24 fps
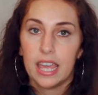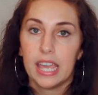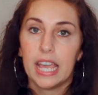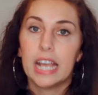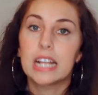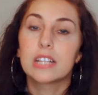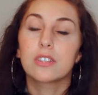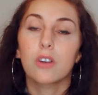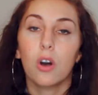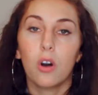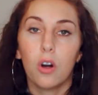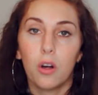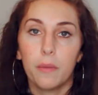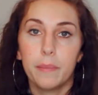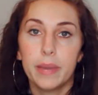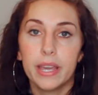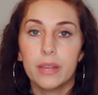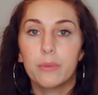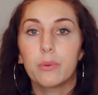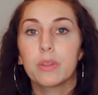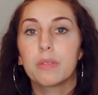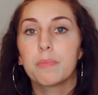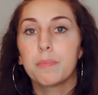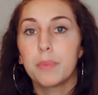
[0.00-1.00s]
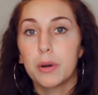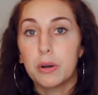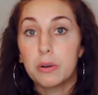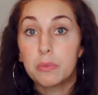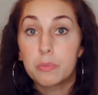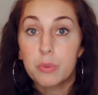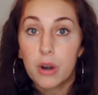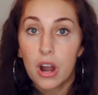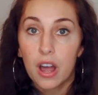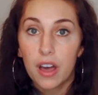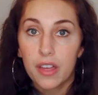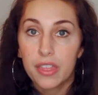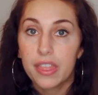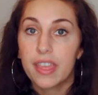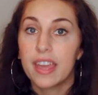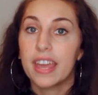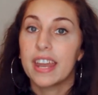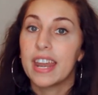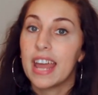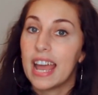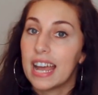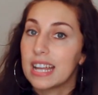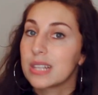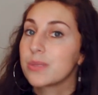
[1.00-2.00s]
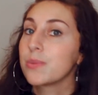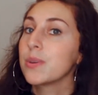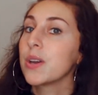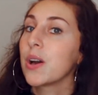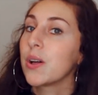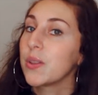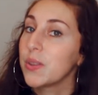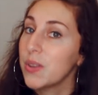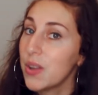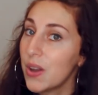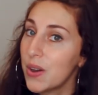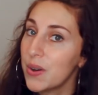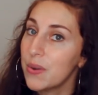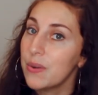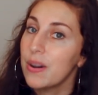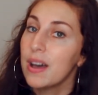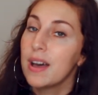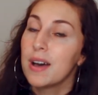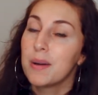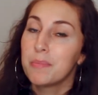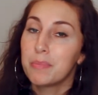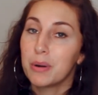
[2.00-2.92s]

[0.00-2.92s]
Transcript: it's all made with bone broth, and as we all know,